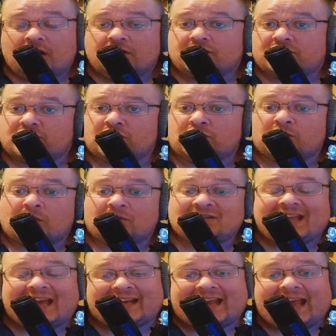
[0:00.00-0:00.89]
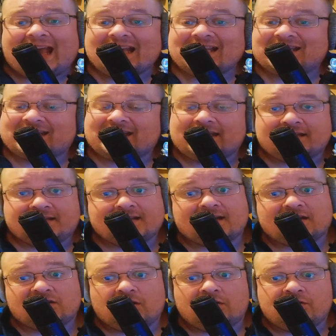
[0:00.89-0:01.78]
the SUDOTACK
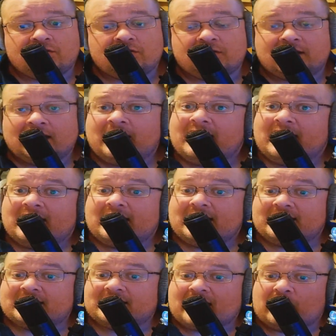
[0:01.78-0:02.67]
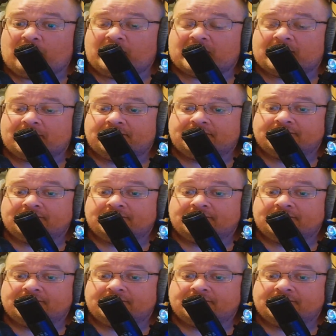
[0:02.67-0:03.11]
ST-600, is sounding.